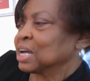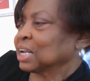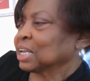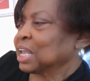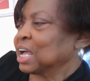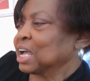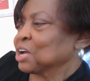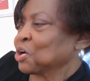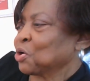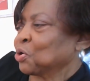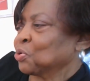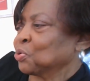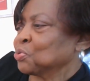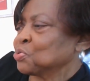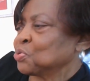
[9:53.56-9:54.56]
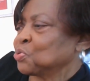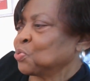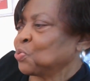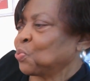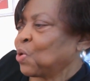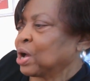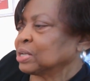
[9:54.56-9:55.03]
Alejo, who
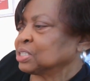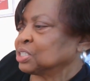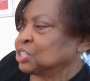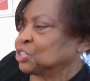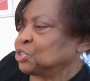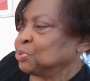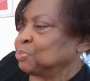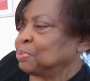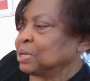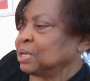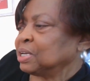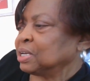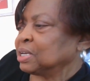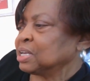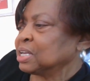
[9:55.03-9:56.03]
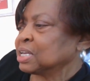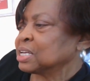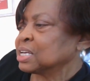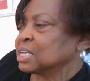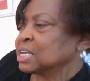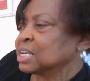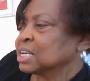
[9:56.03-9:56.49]
wants to be
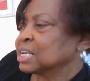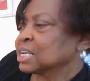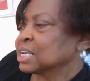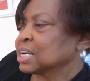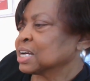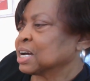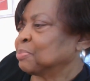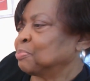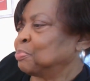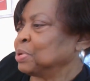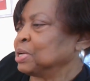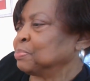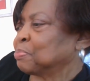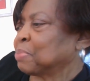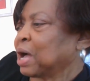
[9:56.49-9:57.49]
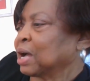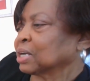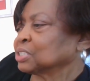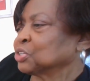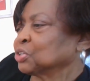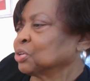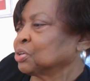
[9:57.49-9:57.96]
a
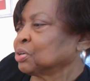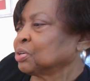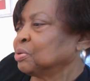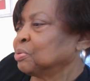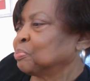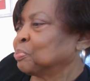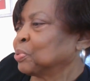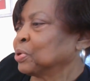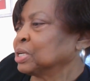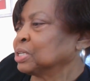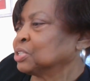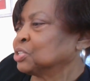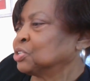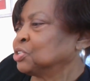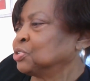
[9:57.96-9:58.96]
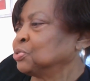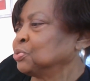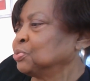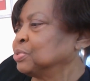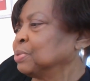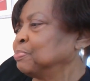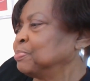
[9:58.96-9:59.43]
beatboxer, points to
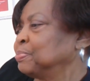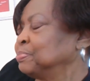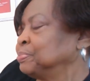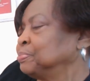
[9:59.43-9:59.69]
the